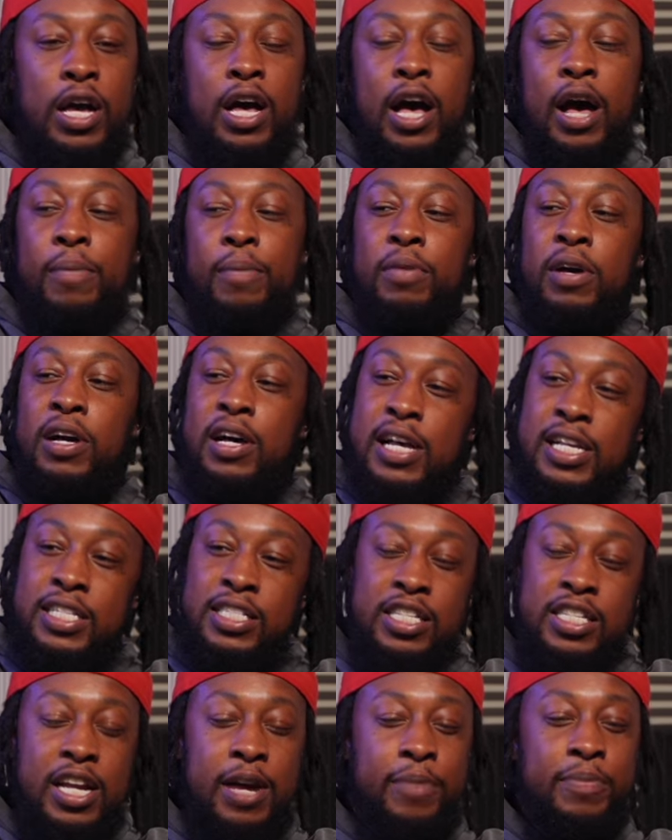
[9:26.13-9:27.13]
I'm
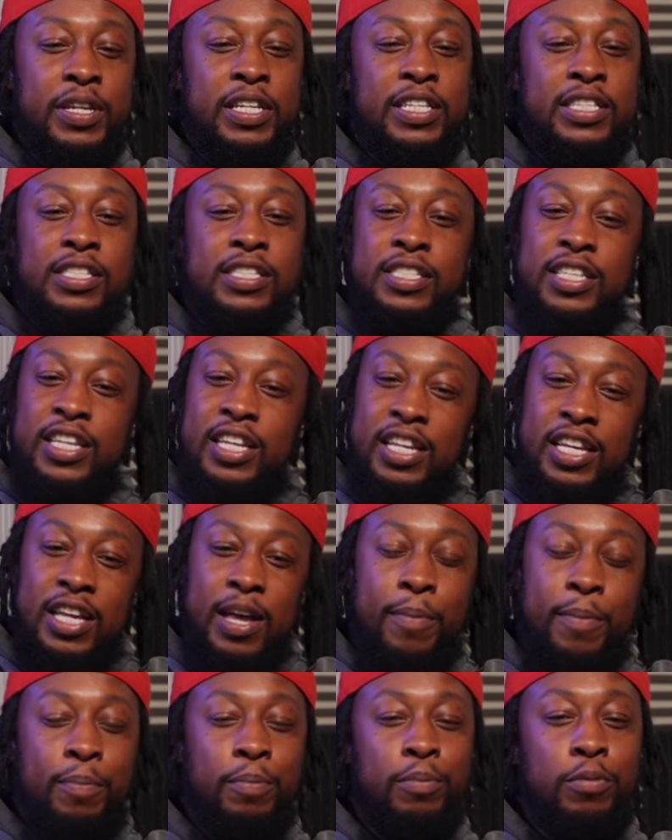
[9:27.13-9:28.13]
hustling, I'm in the city,
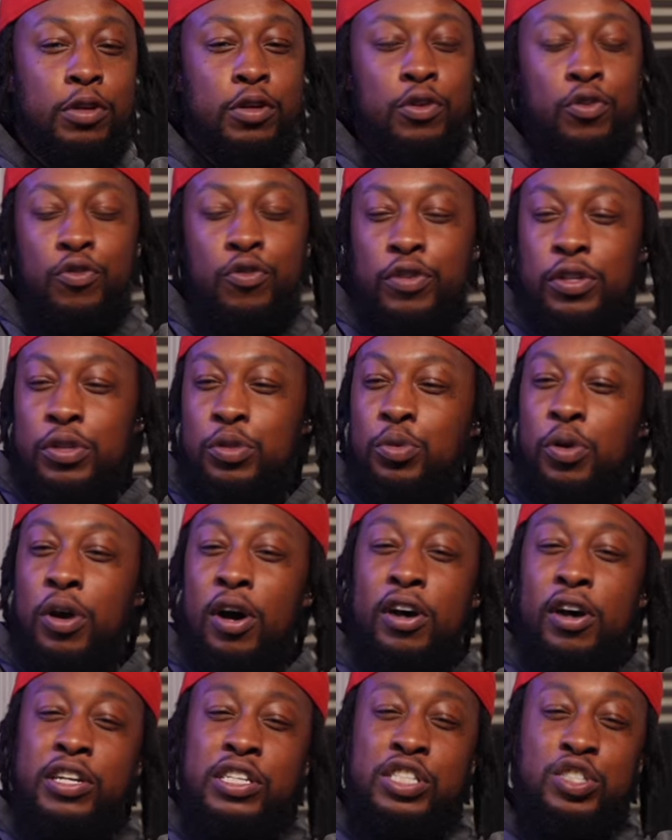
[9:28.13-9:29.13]
I'm maneuvering through
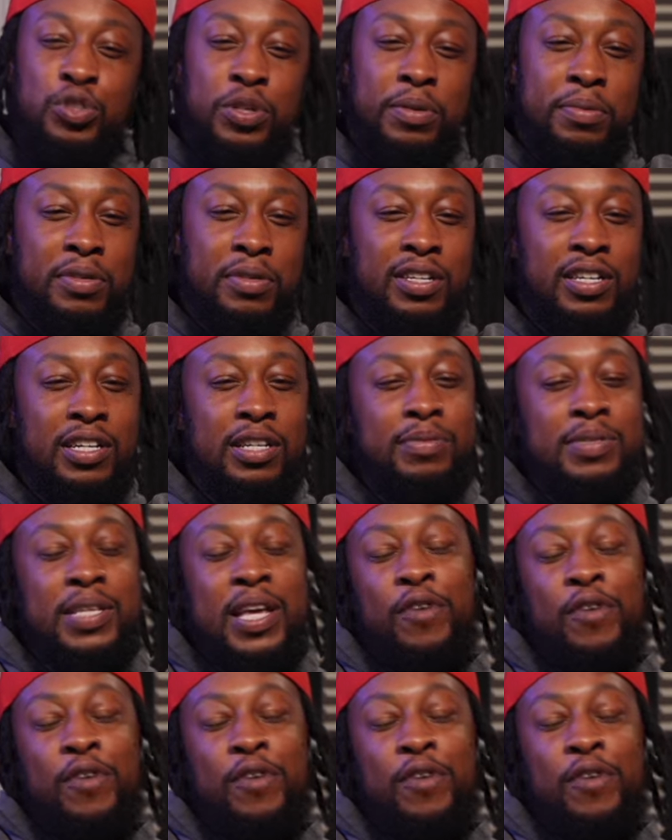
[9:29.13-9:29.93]
all the strip clubs. They